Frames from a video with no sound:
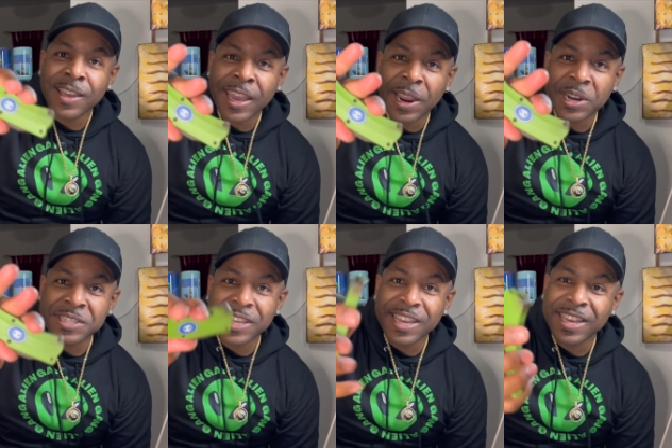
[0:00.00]

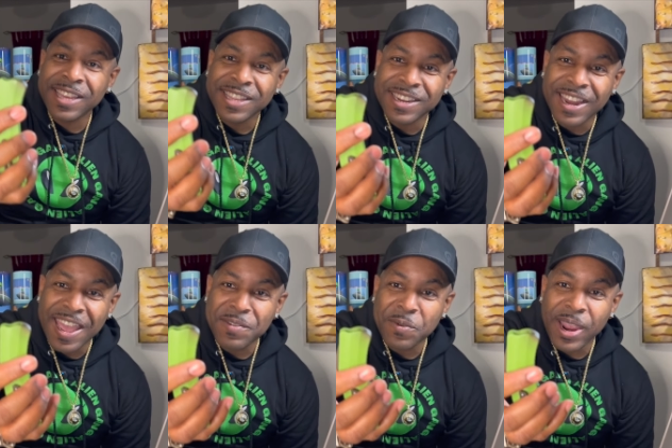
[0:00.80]
Heretic
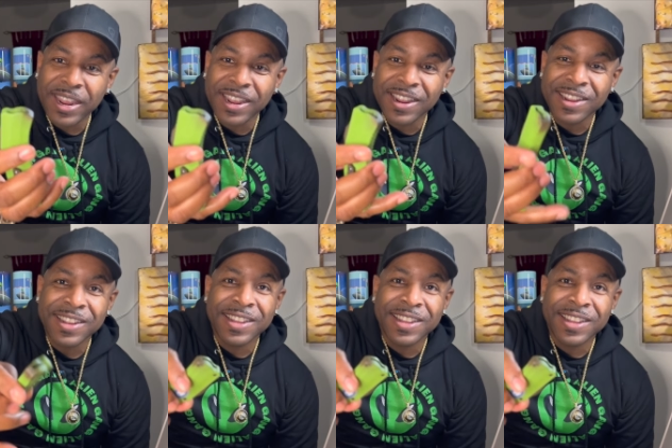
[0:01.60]
knife right here.